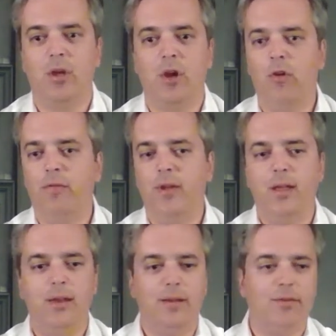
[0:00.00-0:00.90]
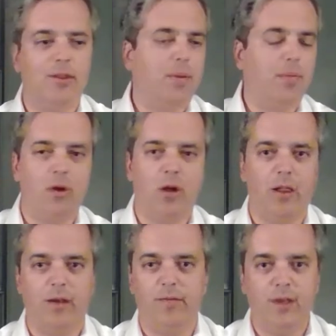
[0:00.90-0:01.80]
COVID, some people
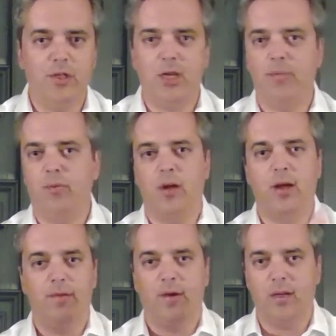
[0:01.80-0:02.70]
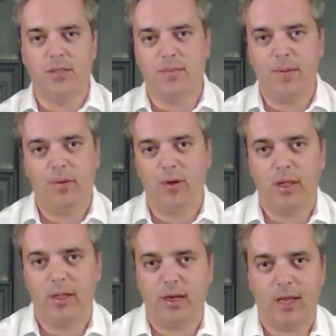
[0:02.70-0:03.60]
call it a V-shaped recovery, some people
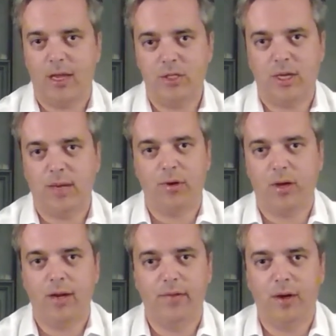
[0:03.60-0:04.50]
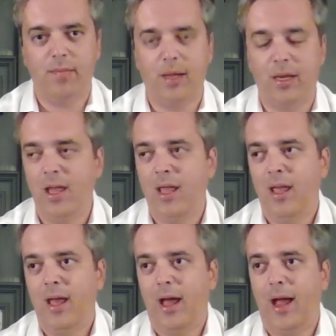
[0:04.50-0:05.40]
call it a K-shaped recovery, but
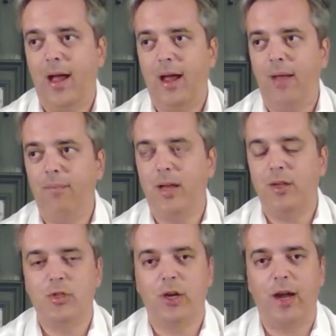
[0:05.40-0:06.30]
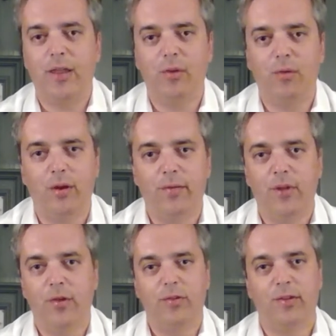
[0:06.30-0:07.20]
I'm not sure either one of
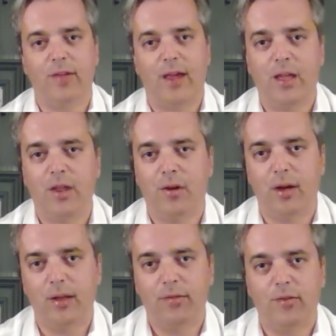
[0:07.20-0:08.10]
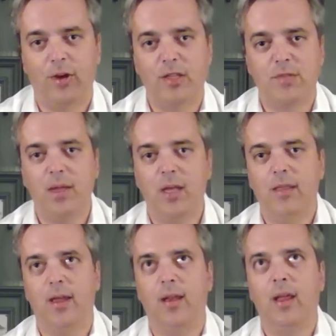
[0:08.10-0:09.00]
those is accurate. It strikes
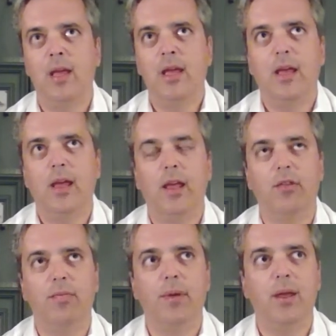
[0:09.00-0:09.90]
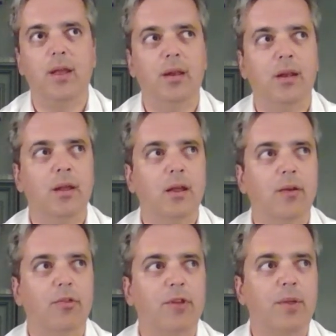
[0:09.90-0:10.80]
me that it's been
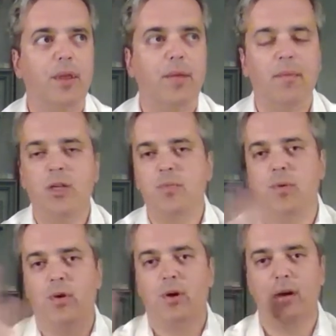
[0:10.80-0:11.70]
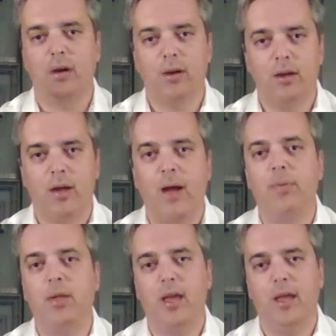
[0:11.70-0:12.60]
something much more
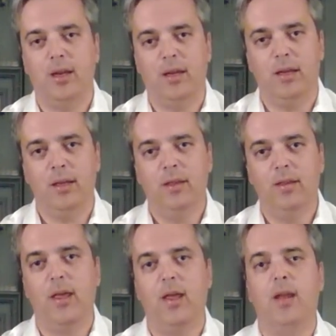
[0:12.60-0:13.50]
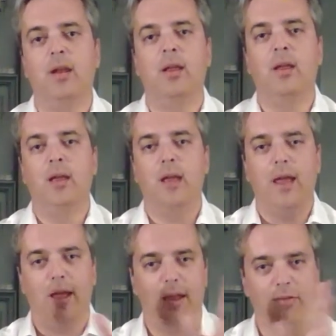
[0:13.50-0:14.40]
complicated than
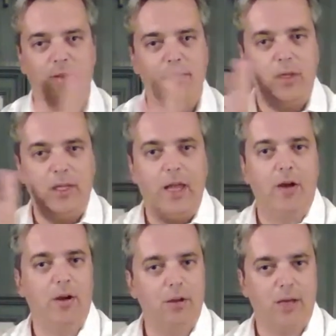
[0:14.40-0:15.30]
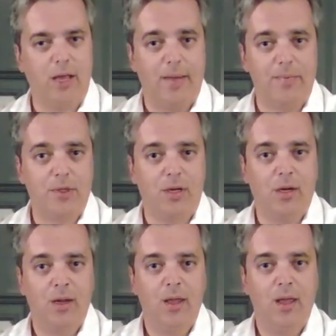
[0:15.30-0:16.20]
a simple letter could
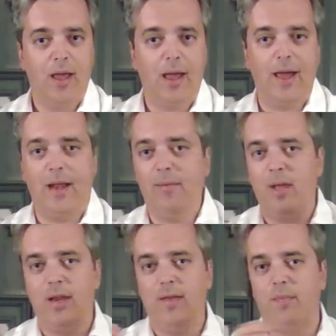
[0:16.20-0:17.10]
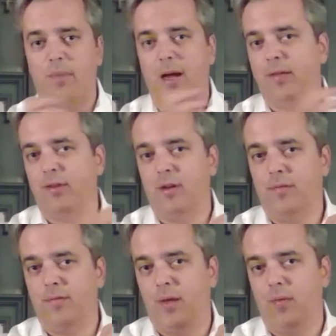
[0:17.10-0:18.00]
capture. And I'm not even
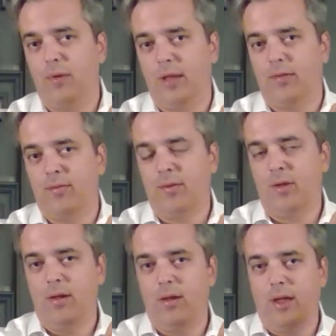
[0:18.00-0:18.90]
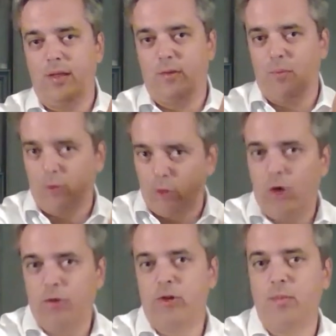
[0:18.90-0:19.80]
positive that it's a
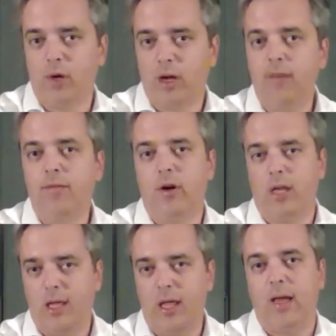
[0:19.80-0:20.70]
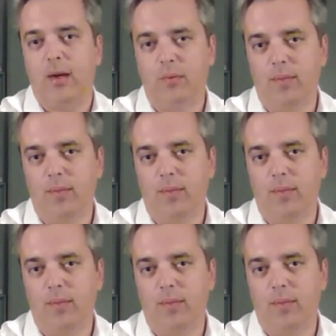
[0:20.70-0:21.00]
long-term recovery yet.